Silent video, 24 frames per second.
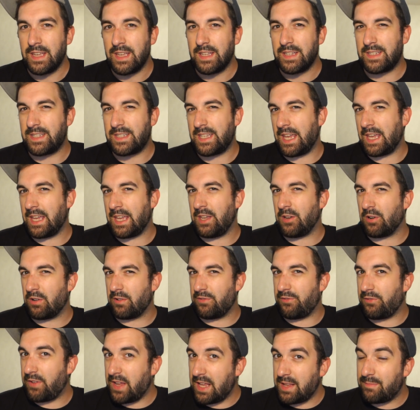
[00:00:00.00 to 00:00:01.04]
seeing your
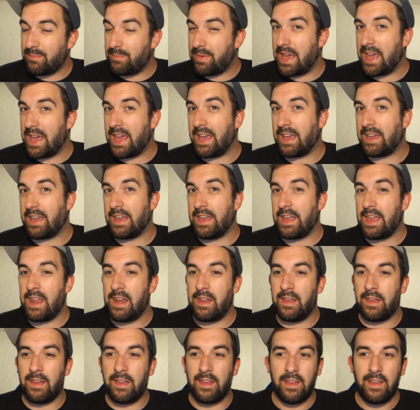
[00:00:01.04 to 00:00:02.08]
feedback
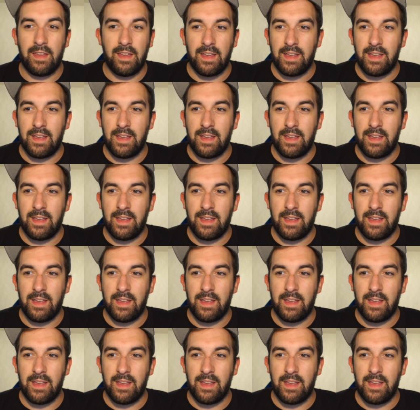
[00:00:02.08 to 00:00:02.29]
and